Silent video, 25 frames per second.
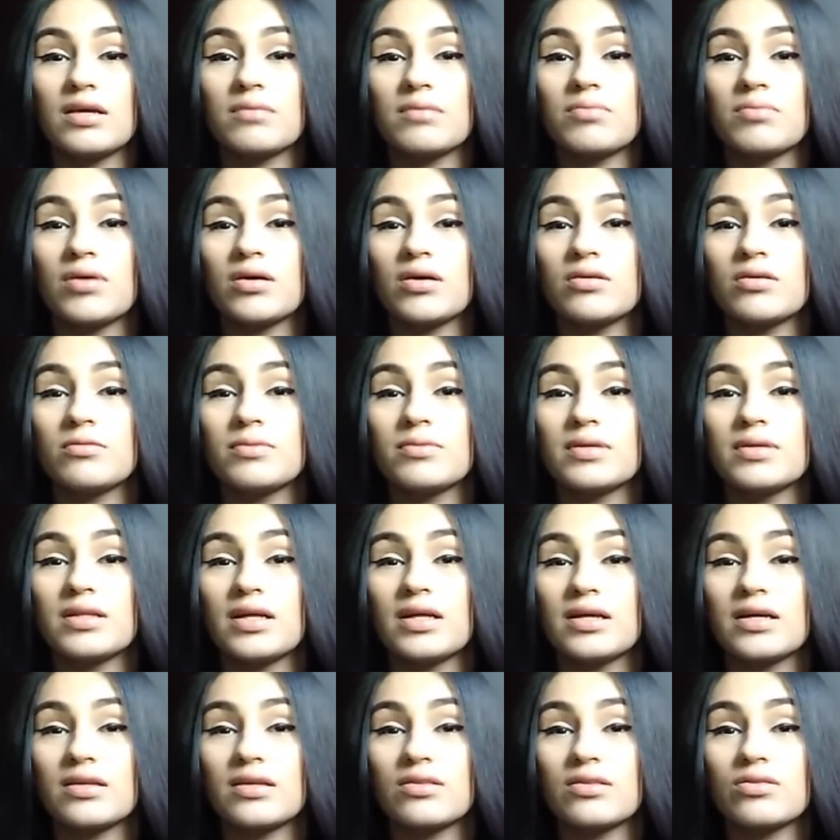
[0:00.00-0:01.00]
probably
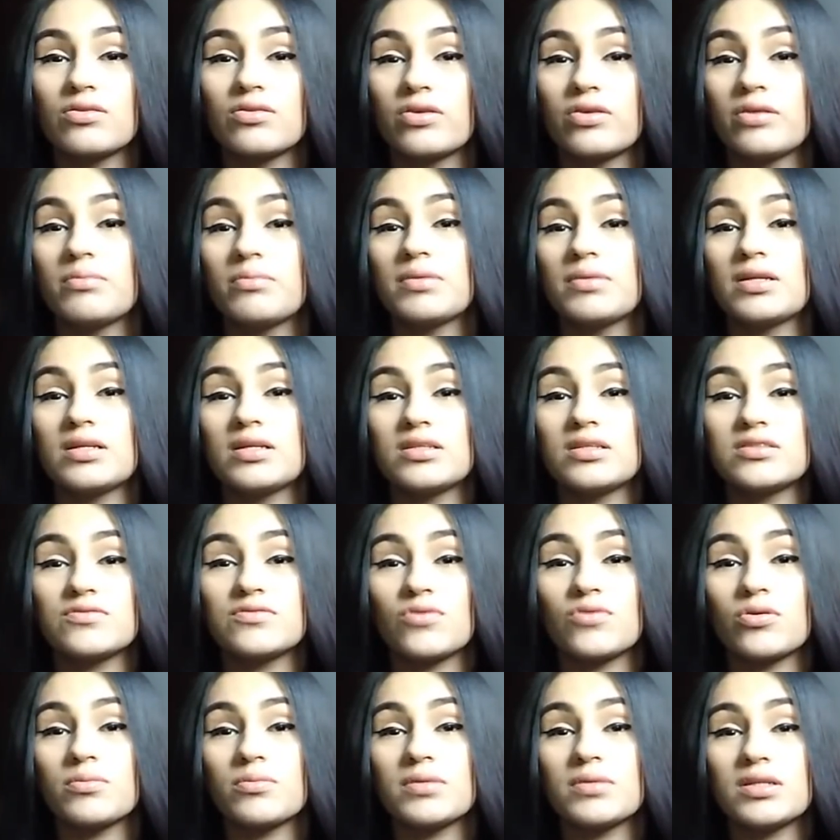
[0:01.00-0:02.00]
3 minutes,
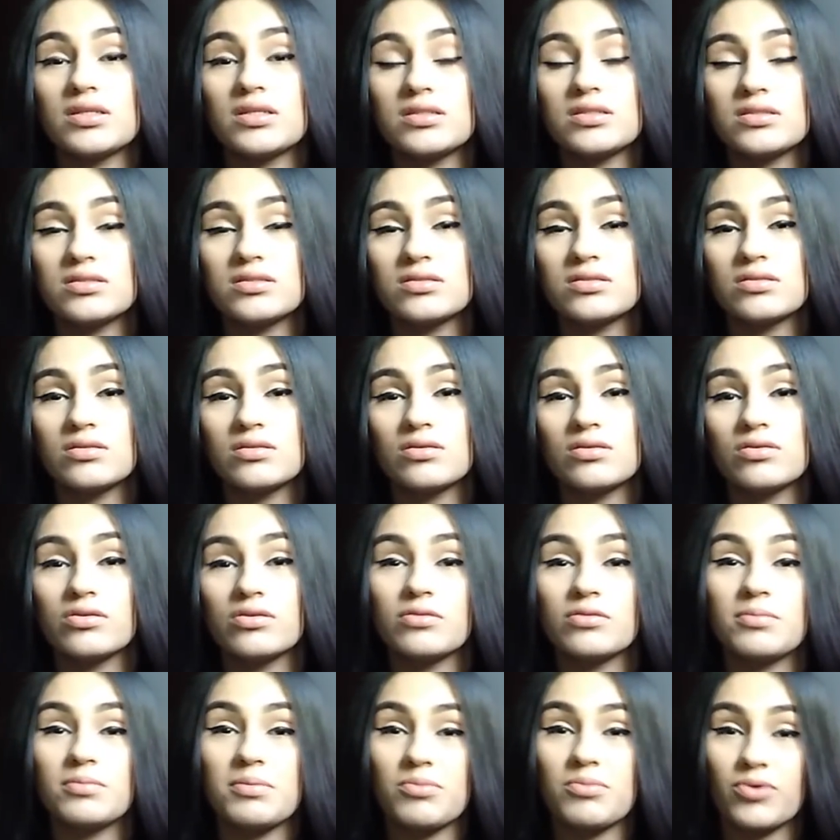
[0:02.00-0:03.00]
4 minutes, a
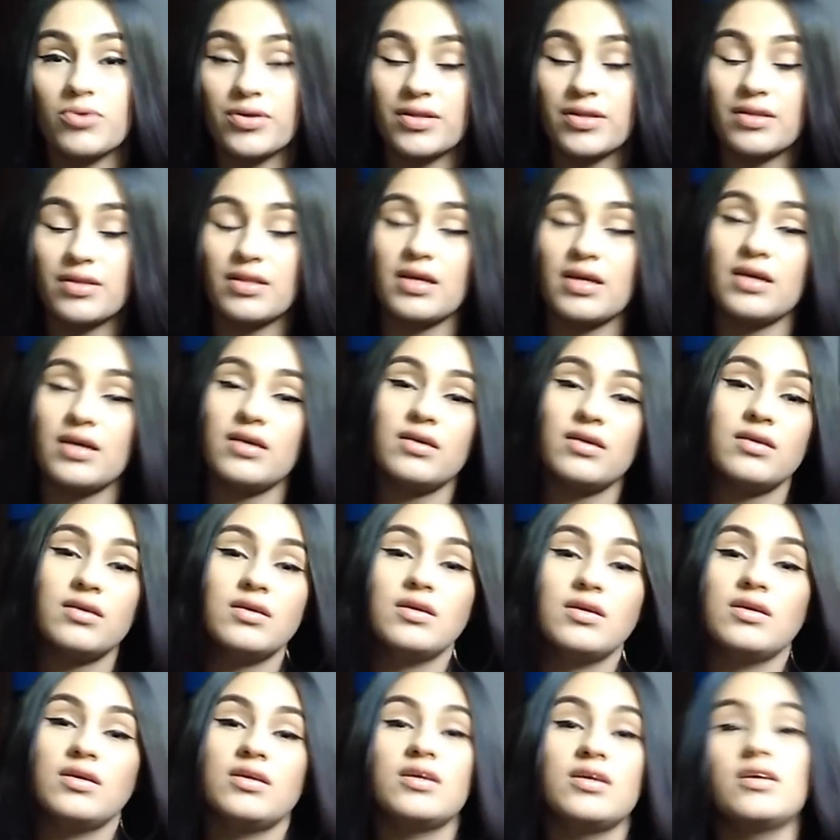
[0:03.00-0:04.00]
little bit more than that.
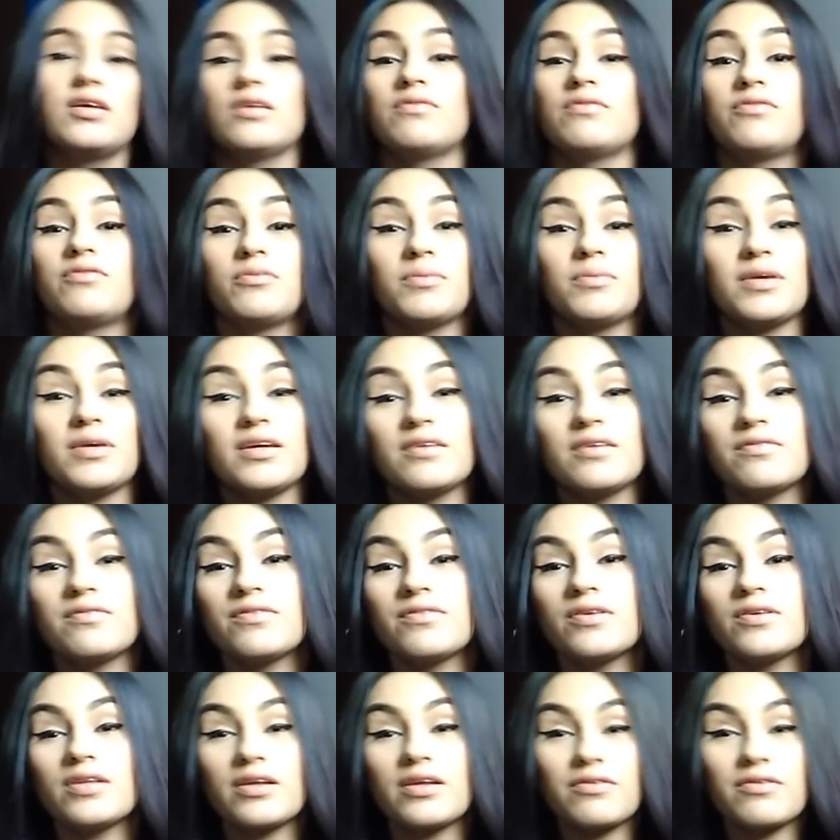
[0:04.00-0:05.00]
And for me, it
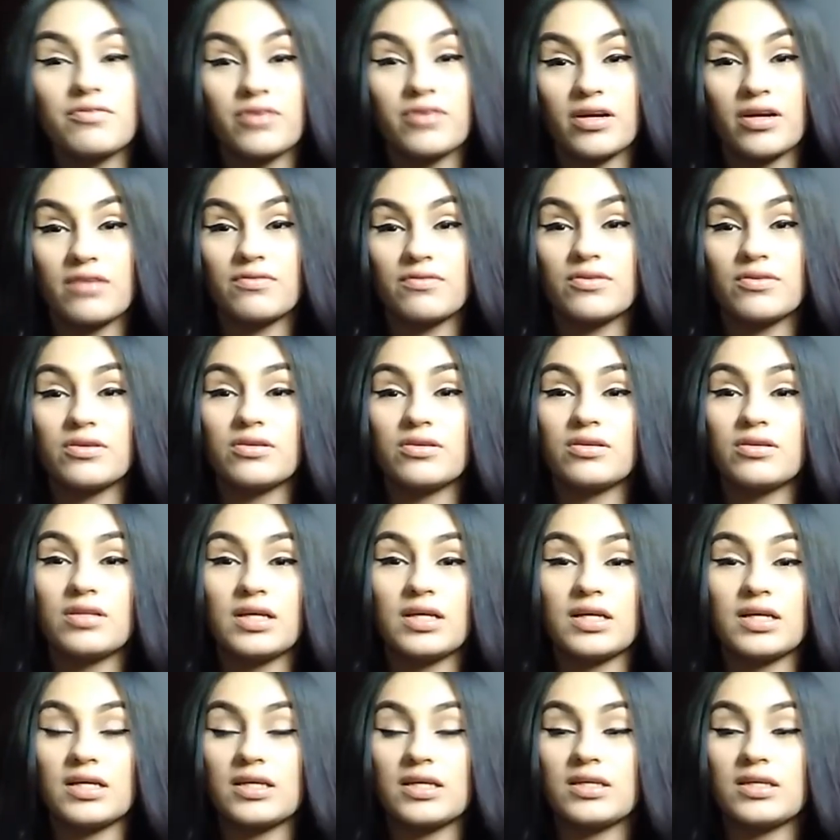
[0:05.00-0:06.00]
felt forever.
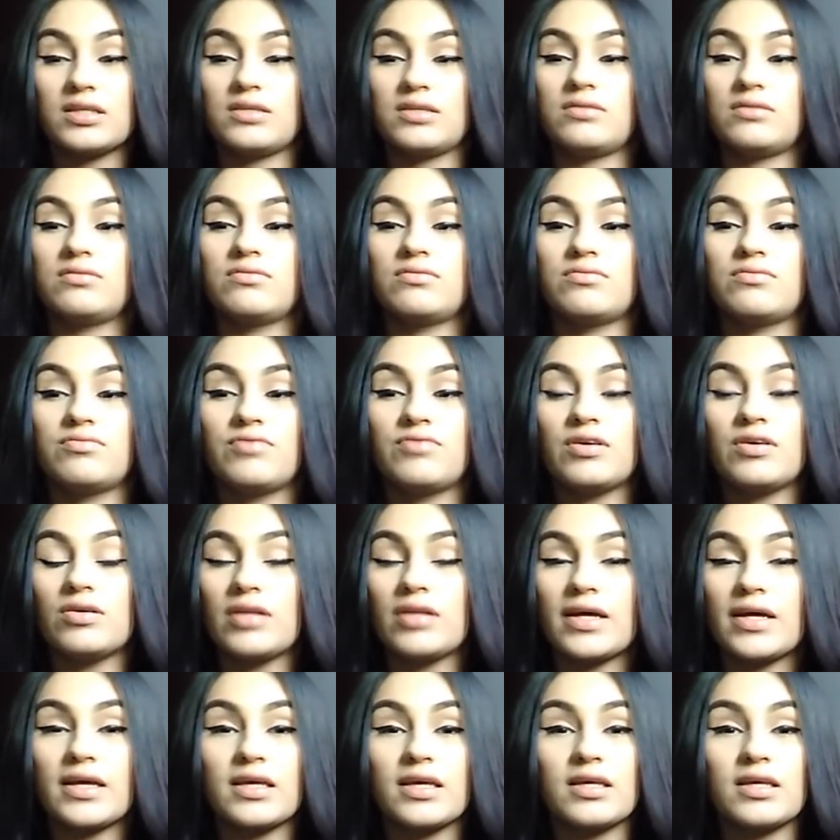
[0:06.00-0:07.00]
It felt
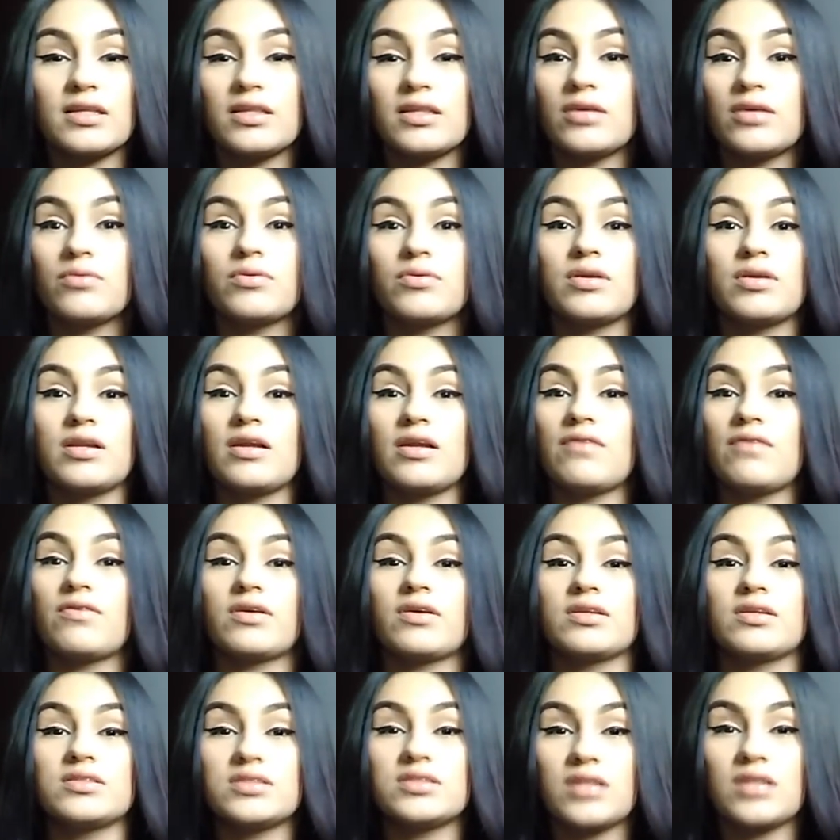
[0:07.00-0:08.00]
they were never
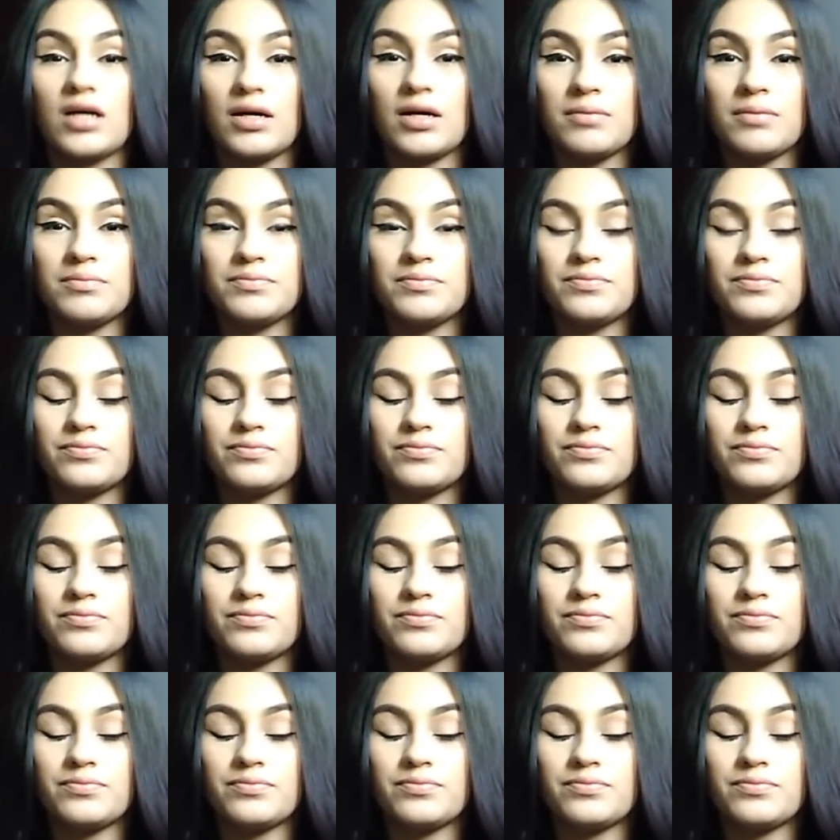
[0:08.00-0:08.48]
gonna stop.